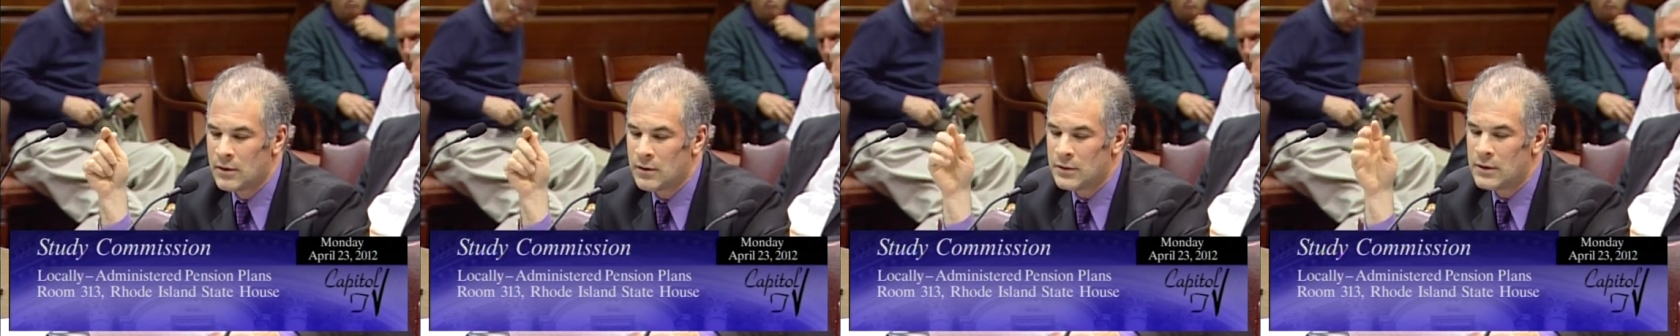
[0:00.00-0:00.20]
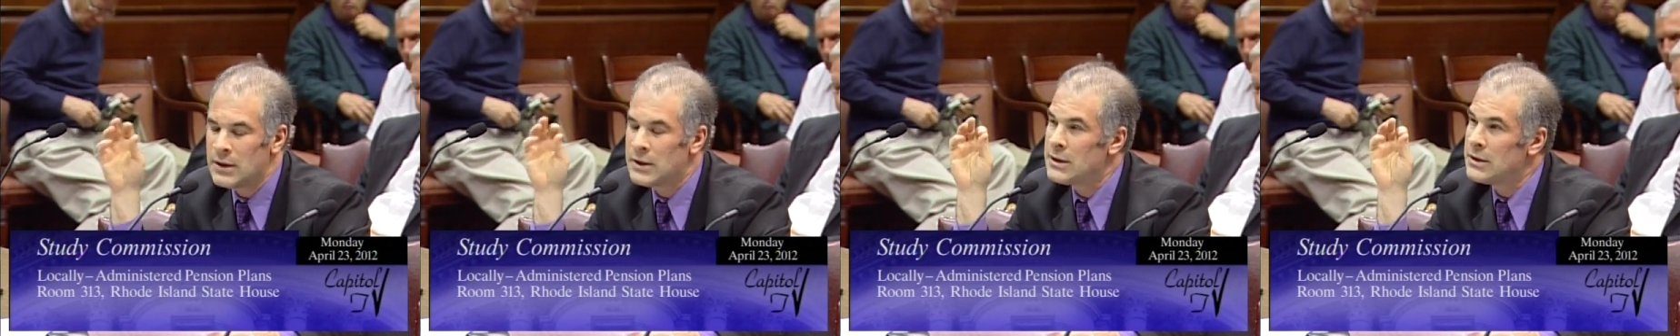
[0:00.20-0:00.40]

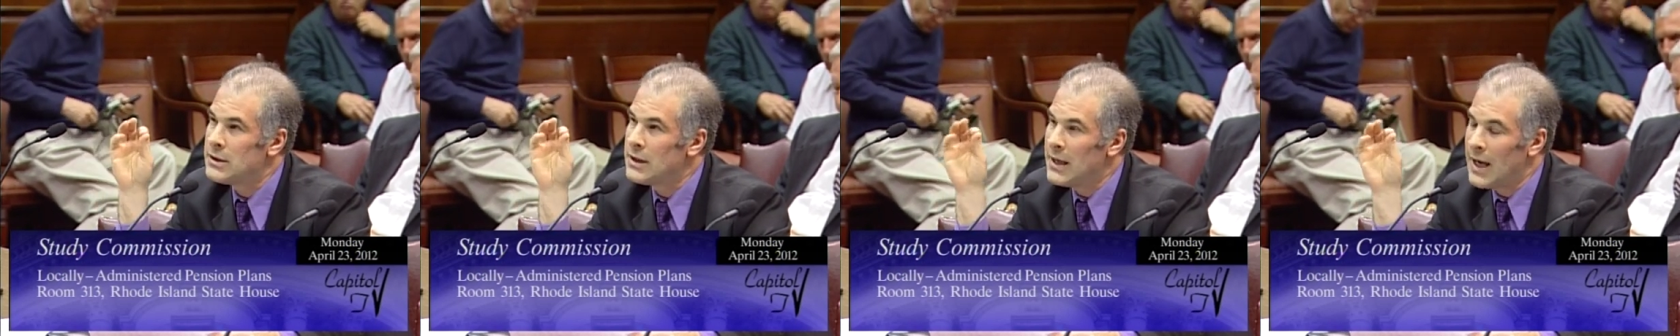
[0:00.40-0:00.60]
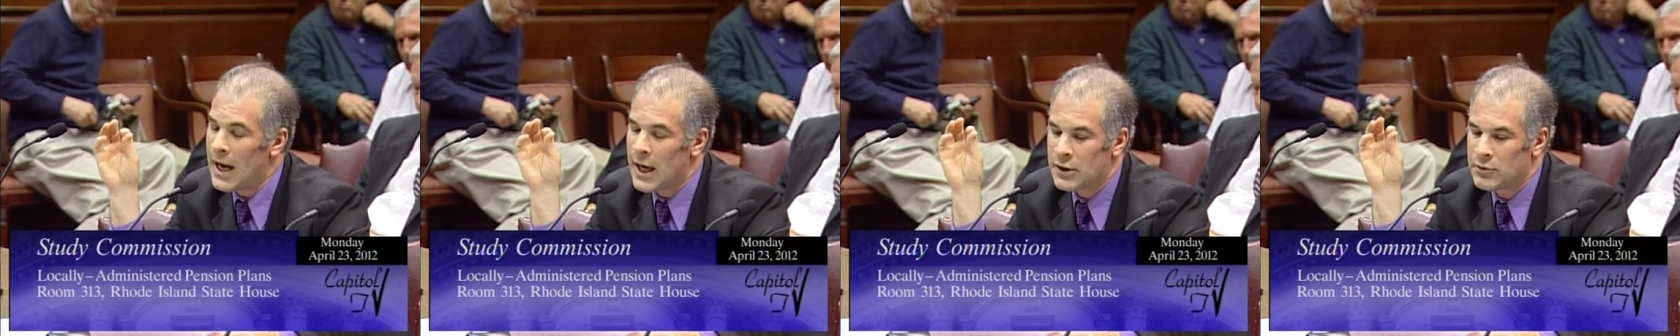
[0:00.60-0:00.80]
This is
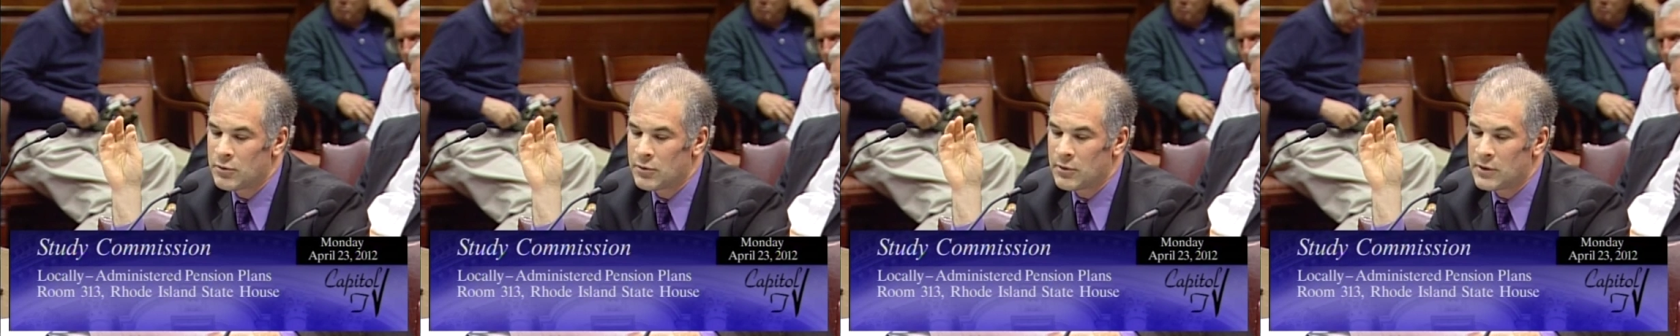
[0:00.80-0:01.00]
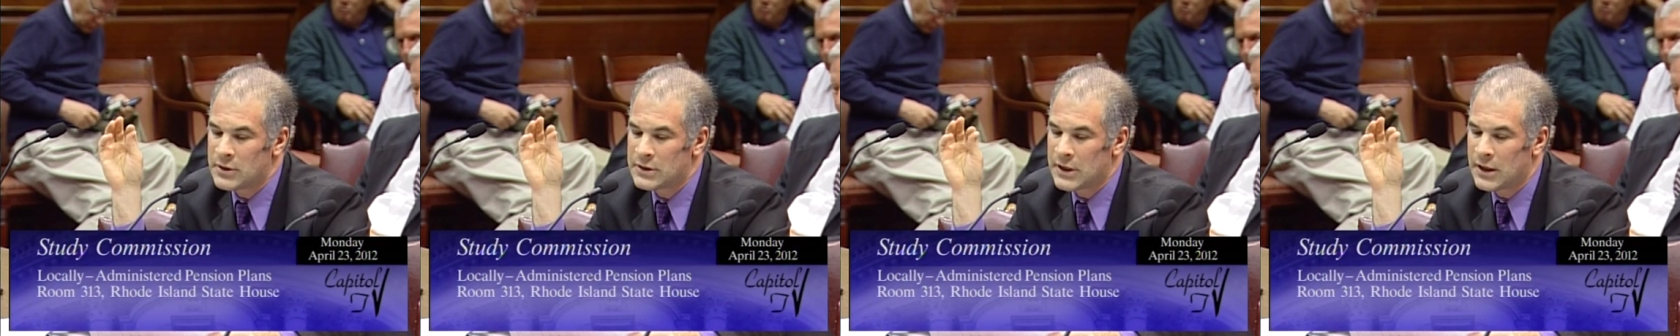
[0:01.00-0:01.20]
the
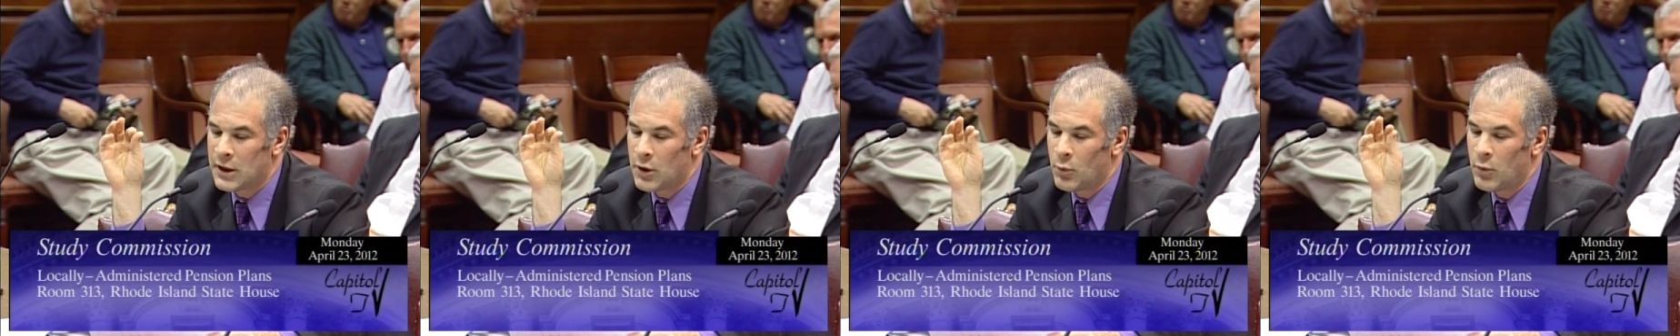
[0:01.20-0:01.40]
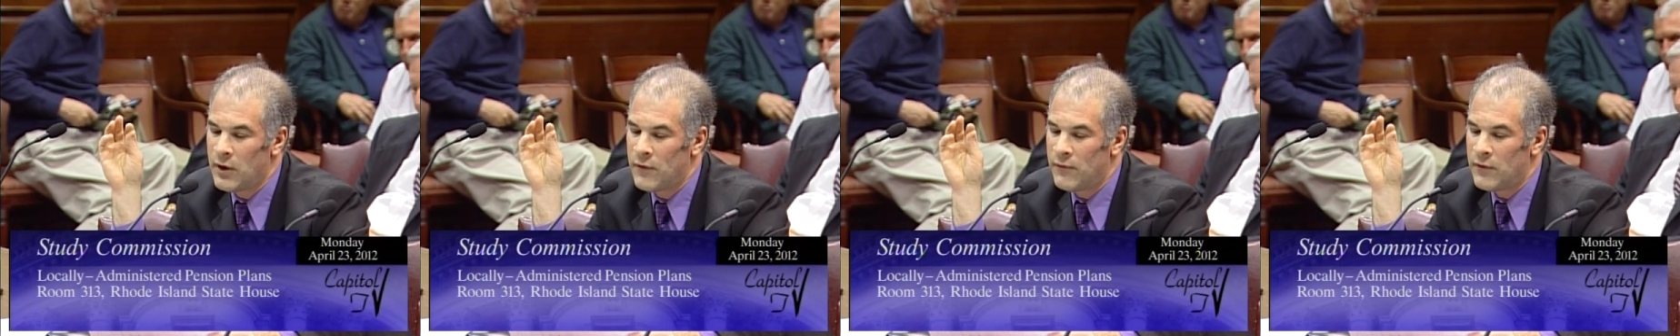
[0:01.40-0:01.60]
actuary saying
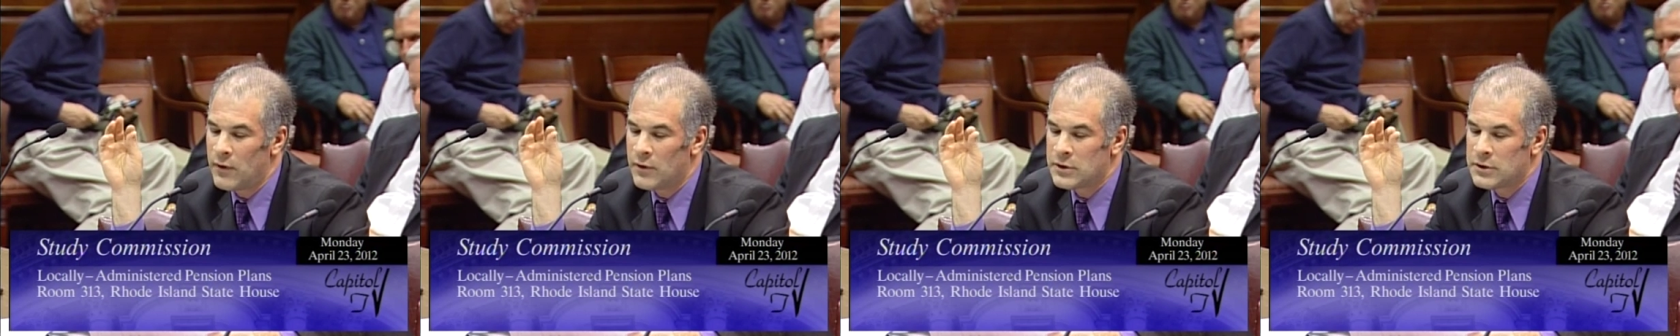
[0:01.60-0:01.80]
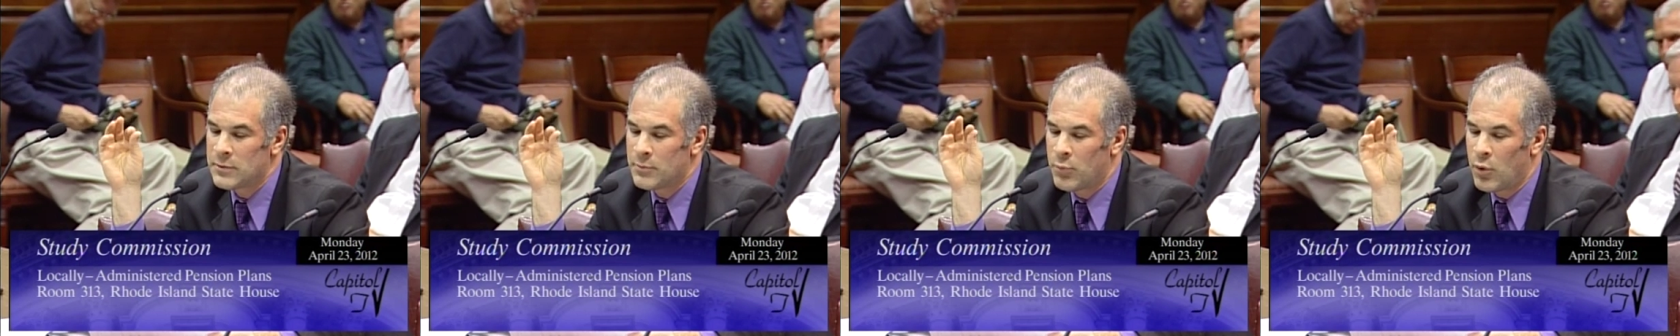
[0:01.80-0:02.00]
it. We feel
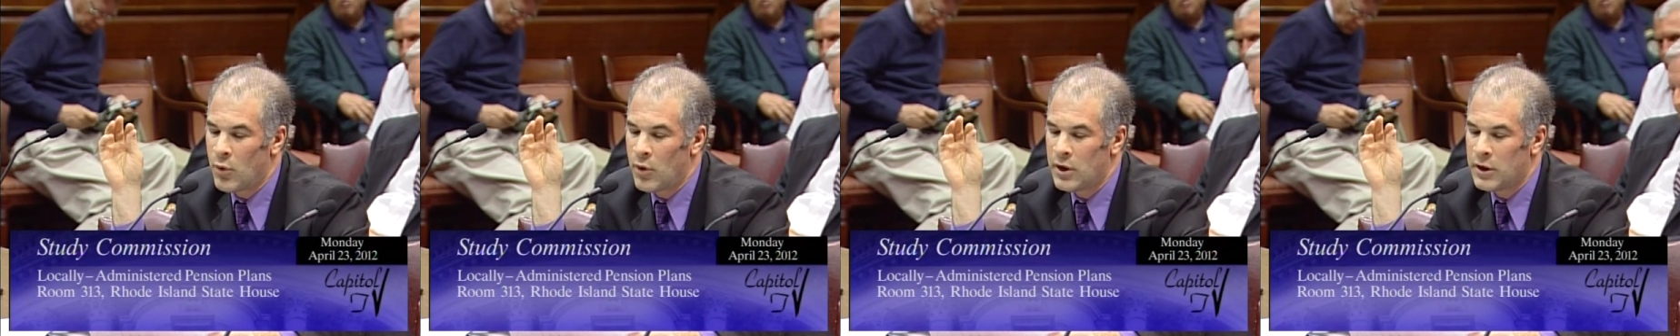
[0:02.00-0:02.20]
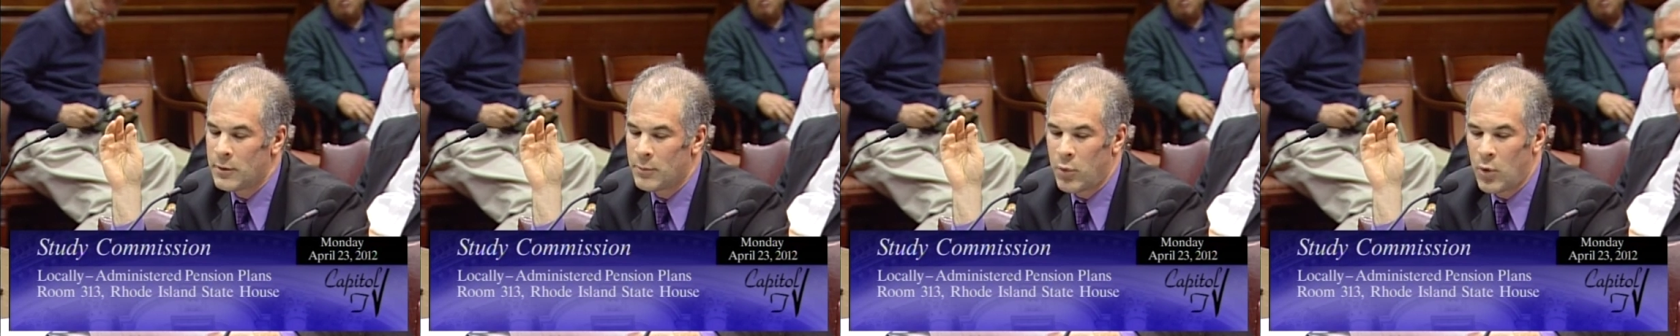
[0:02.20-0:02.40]
it's
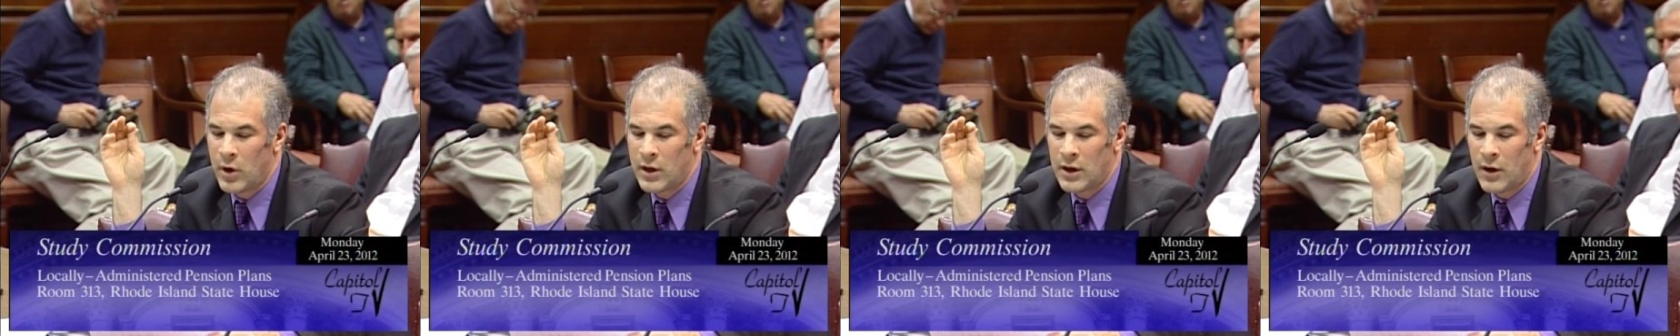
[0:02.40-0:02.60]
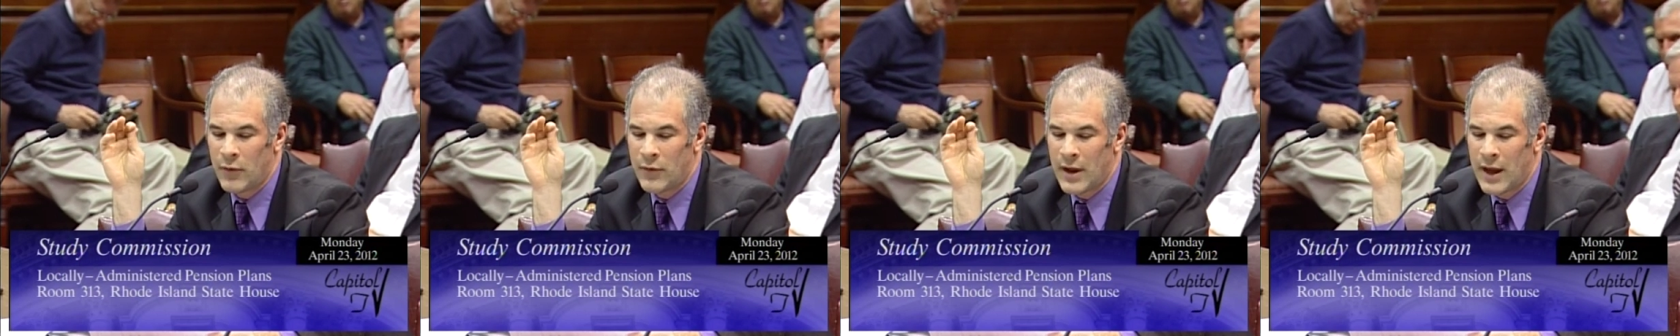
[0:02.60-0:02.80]
important to
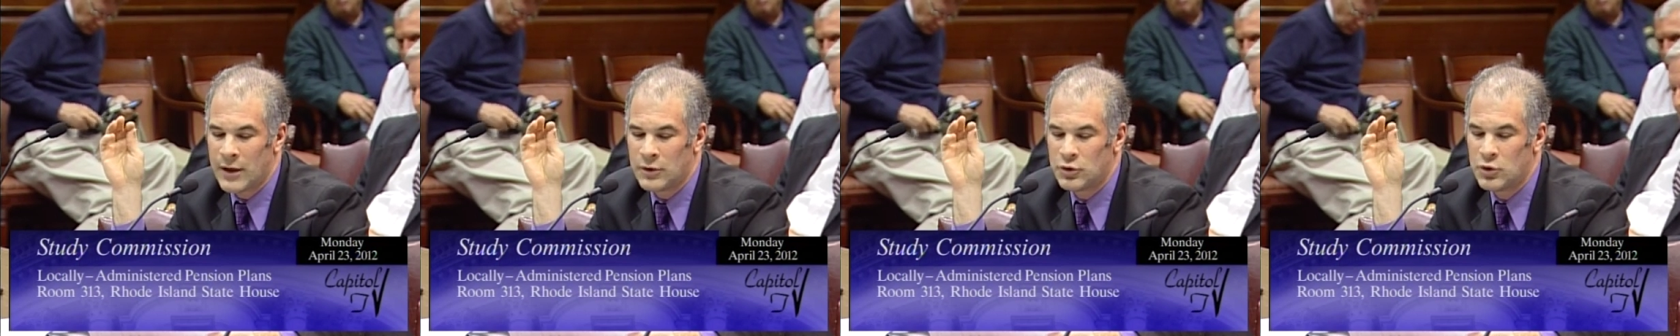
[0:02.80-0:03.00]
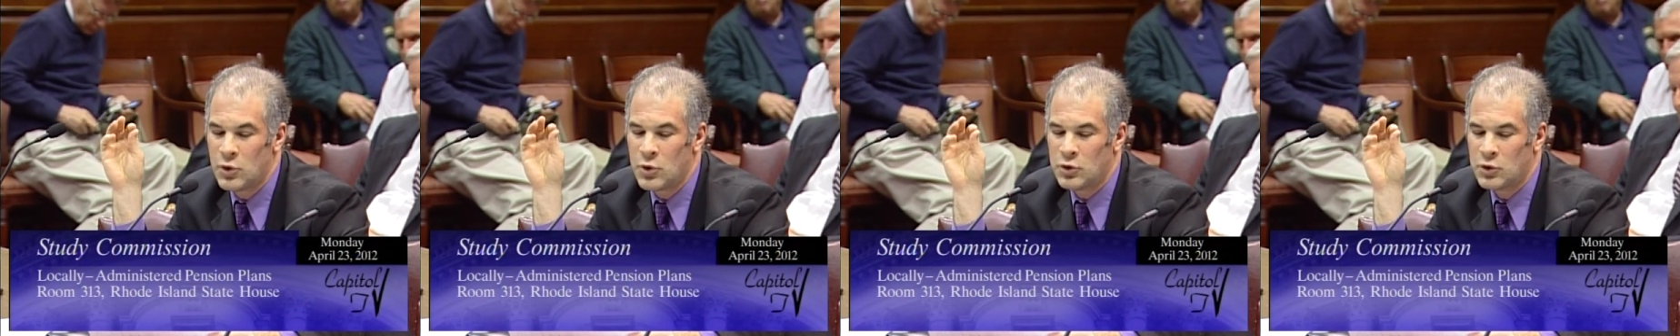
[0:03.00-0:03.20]
point out that due